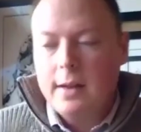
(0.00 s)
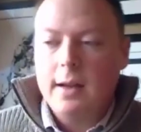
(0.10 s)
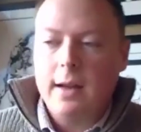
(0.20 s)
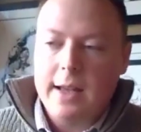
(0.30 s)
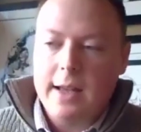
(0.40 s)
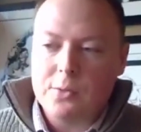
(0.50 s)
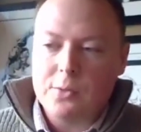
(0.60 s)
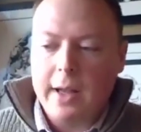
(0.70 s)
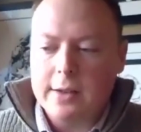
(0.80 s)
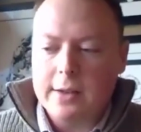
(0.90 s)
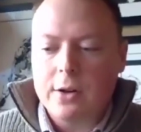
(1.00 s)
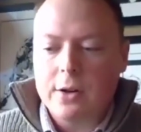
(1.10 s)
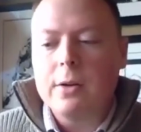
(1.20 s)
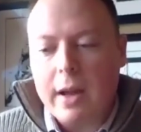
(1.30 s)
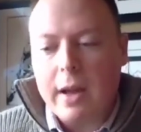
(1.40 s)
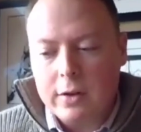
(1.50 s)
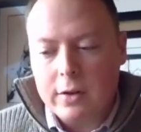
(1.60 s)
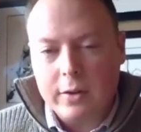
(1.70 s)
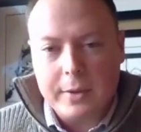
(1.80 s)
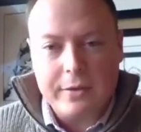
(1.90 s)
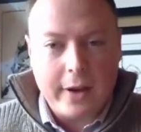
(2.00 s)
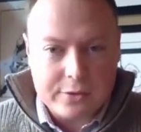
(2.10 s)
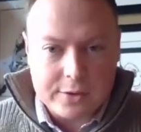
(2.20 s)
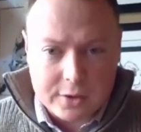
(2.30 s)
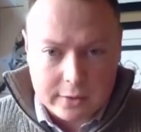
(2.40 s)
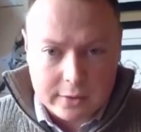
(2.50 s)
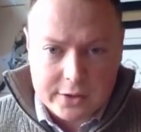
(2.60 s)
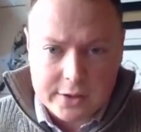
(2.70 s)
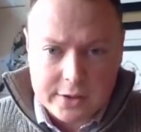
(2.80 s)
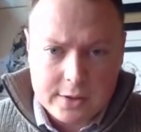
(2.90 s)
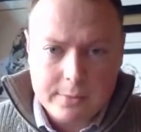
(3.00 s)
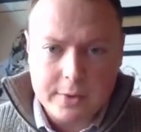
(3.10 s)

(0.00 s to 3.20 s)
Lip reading: as well as earned revenue from advisory services,